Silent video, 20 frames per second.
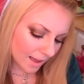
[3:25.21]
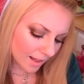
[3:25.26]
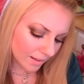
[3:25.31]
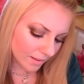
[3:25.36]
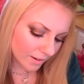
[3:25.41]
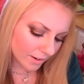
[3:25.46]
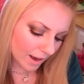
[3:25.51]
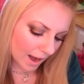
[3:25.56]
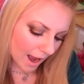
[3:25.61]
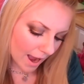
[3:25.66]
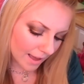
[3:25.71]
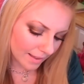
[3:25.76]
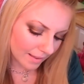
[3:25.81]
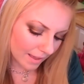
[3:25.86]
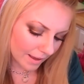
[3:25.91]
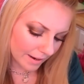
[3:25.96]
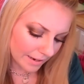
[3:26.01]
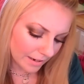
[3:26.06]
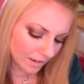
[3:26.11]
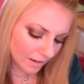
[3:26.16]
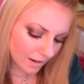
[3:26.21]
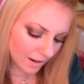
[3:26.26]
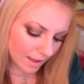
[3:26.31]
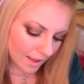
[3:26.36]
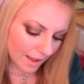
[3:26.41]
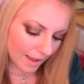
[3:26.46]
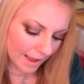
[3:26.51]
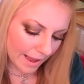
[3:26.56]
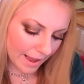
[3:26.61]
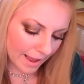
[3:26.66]
Color Eyeliner,
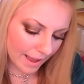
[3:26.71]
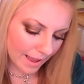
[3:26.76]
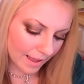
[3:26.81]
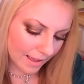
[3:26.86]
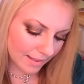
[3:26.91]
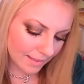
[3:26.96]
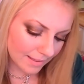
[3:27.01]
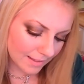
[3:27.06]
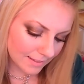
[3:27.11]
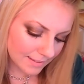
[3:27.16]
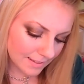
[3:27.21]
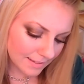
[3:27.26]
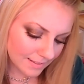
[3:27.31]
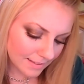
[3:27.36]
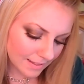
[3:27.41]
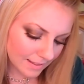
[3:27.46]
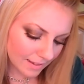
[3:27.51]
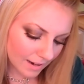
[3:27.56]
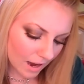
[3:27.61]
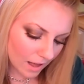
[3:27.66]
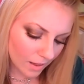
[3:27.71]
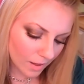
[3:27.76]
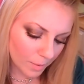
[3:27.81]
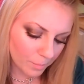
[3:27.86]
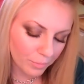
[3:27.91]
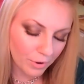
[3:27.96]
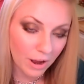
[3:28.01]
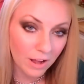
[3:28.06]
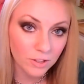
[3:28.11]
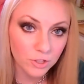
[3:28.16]
and this is in the color
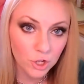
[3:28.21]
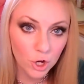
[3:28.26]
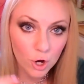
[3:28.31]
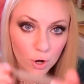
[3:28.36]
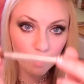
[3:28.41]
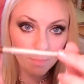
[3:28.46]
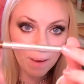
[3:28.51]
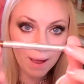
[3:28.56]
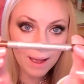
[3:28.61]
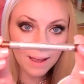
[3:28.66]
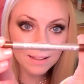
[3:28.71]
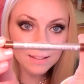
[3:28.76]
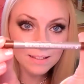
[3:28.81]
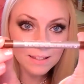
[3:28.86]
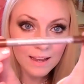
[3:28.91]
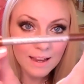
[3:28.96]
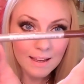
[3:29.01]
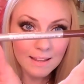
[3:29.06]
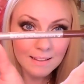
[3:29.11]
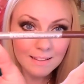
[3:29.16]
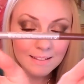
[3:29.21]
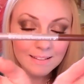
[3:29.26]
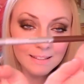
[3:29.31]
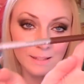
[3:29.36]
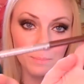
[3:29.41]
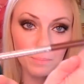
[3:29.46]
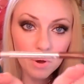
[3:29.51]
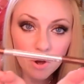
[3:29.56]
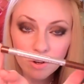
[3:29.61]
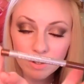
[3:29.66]
Brown Topaz. This is
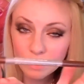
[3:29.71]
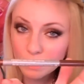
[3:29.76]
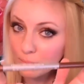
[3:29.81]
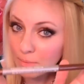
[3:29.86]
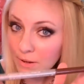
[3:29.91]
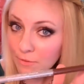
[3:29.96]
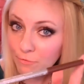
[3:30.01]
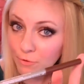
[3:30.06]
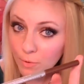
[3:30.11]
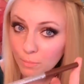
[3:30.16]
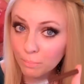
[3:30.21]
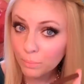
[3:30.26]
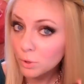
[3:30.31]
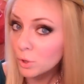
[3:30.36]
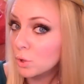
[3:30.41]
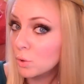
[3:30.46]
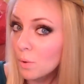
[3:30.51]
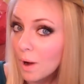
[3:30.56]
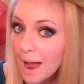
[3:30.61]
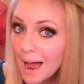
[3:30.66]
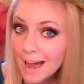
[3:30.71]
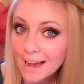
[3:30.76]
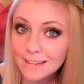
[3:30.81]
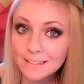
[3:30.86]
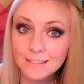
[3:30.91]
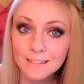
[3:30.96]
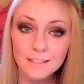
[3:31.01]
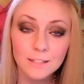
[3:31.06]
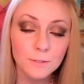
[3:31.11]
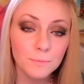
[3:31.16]
supposed to be for blue eyes.
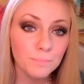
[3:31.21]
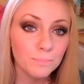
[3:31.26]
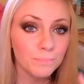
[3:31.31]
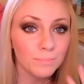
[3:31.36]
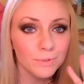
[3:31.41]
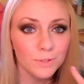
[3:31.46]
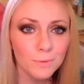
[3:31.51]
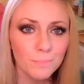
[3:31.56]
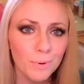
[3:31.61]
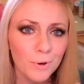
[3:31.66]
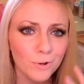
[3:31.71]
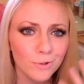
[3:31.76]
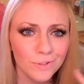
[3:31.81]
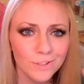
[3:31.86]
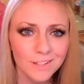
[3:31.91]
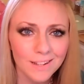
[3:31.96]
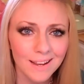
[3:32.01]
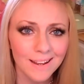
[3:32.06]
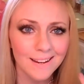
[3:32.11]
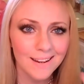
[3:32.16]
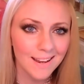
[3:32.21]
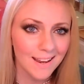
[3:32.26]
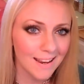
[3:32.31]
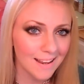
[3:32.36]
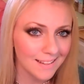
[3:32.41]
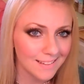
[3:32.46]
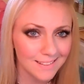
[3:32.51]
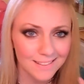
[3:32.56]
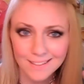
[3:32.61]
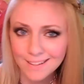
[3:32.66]
It's supposed to
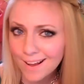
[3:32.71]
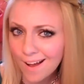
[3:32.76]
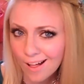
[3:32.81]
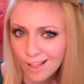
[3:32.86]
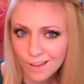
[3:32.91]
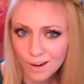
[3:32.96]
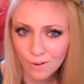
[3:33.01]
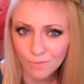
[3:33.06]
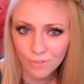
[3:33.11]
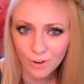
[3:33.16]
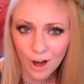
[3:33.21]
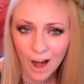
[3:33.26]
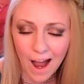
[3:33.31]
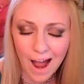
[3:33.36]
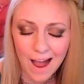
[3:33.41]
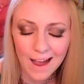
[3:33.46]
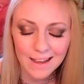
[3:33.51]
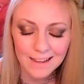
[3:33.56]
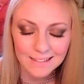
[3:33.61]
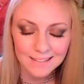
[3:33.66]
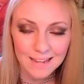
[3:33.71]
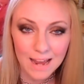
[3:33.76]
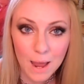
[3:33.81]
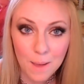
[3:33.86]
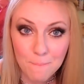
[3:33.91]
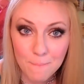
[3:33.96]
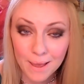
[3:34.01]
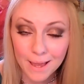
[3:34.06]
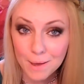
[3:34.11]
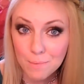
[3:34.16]
enhance the color of your eyes,
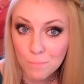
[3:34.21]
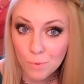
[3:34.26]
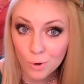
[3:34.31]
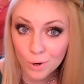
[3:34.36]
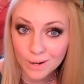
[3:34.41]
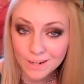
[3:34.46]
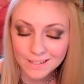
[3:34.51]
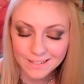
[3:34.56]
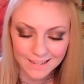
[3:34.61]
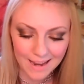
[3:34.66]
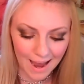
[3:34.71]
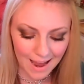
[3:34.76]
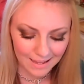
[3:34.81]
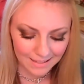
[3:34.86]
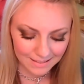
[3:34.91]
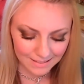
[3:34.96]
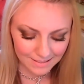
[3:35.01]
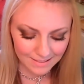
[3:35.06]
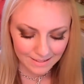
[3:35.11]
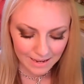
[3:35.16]
make it more intense.